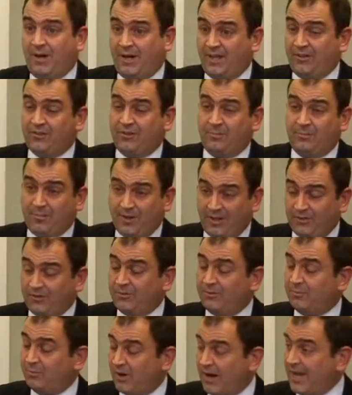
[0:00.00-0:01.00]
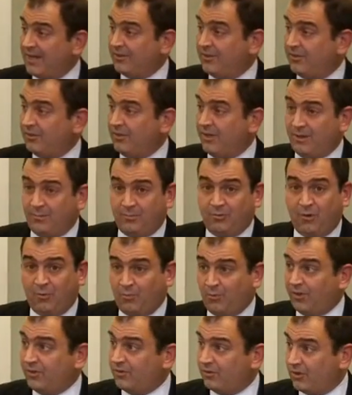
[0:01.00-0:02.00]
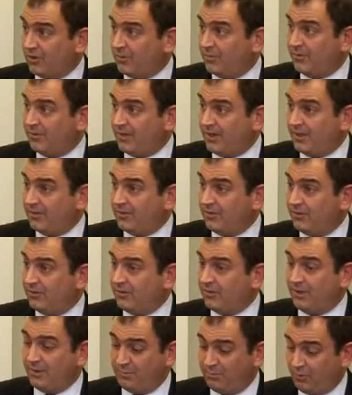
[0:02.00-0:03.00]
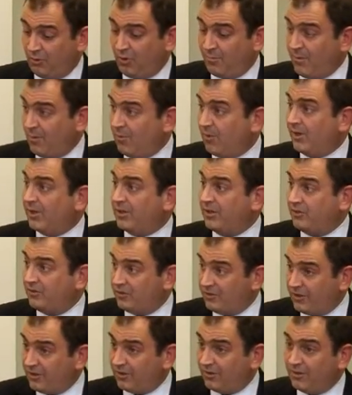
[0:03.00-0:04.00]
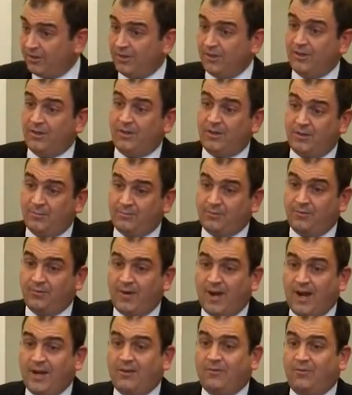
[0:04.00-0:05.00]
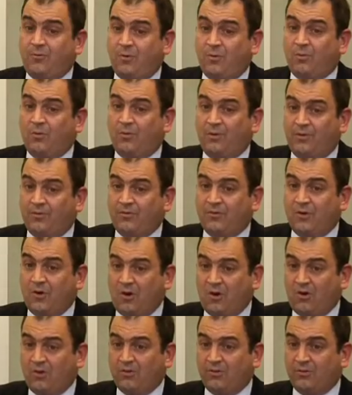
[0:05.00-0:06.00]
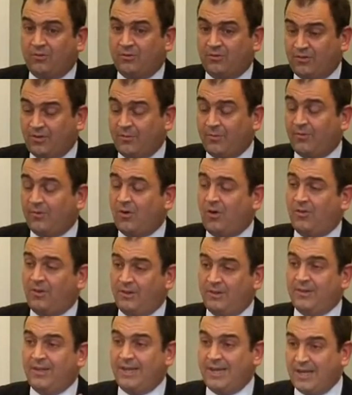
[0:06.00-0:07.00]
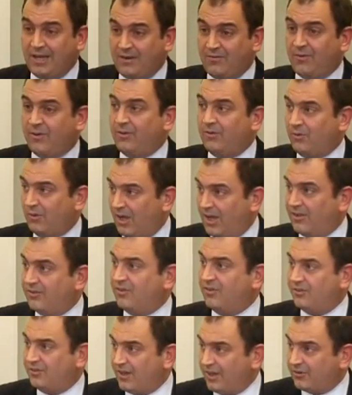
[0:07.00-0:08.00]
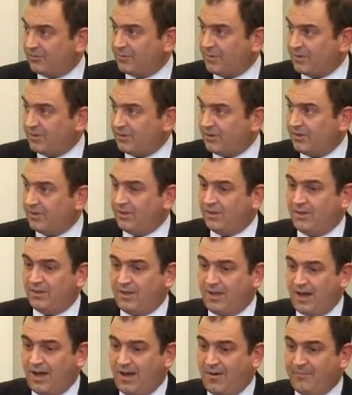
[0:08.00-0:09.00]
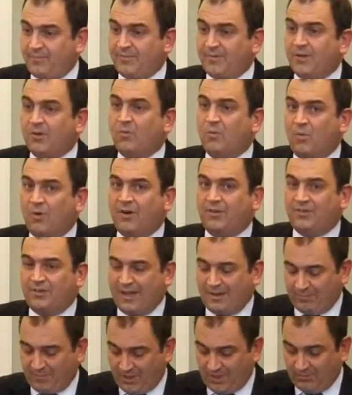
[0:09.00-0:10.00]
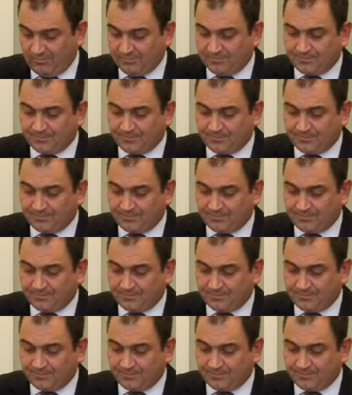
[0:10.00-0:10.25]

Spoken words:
but as a best practice in appropriate circumstances, an employer may want to consider providing for what we've called, or some have called, an individualized assessment. What does that mean?